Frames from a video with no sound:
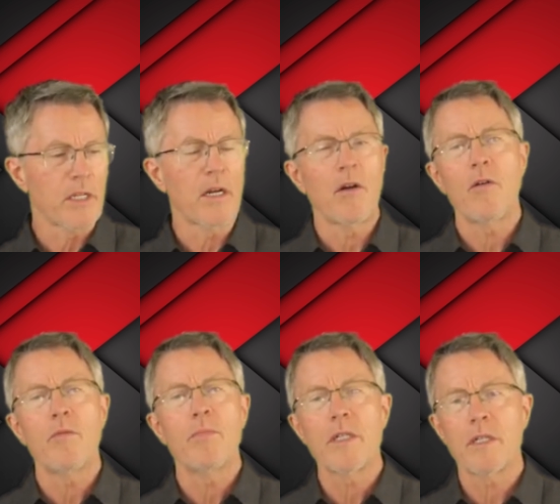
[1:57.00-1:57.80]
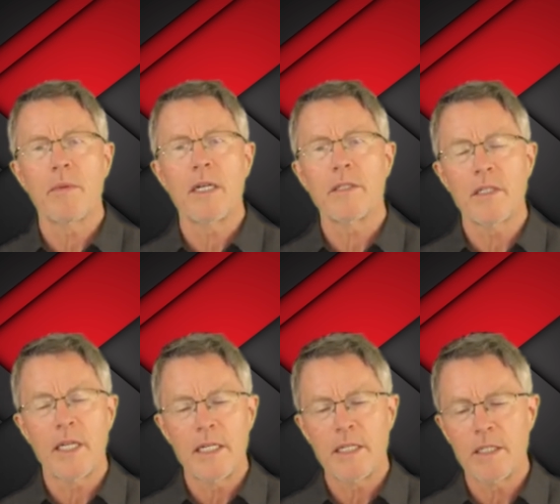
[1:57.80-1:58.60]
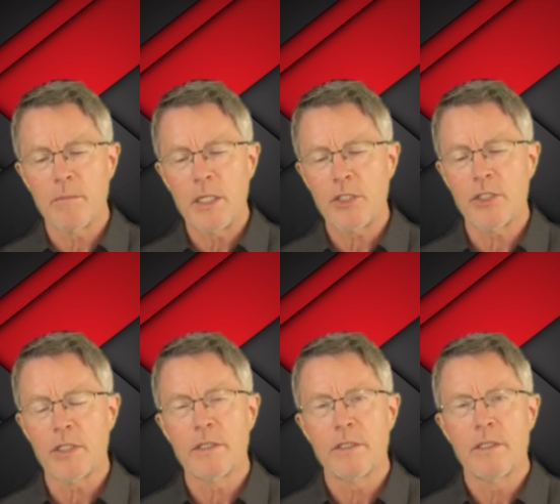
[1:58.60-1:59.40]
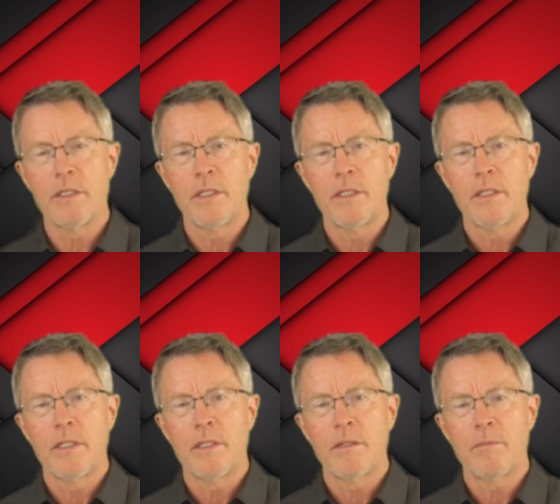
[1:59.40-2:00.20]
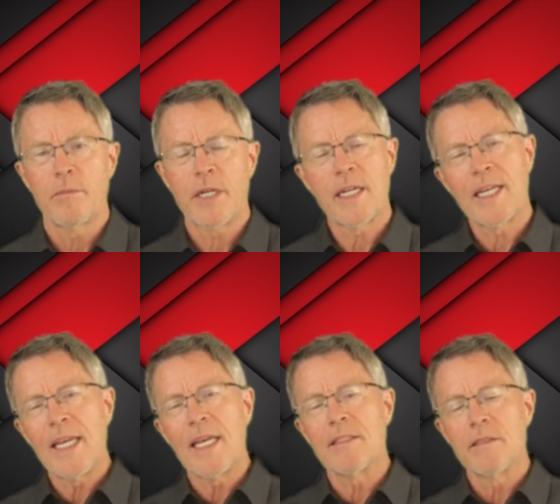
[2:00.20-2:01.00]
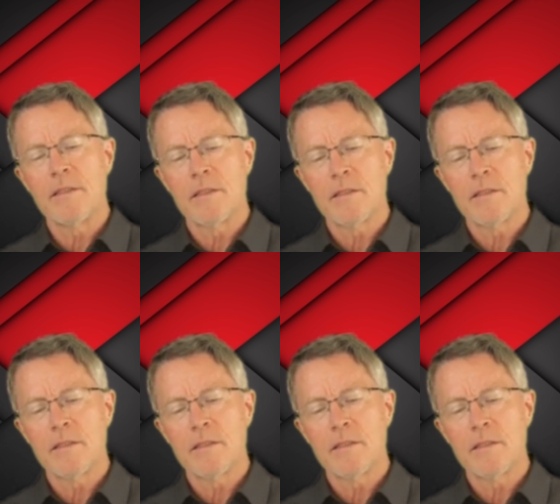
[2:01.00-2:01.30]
got a whole book about delaying dementia. But again,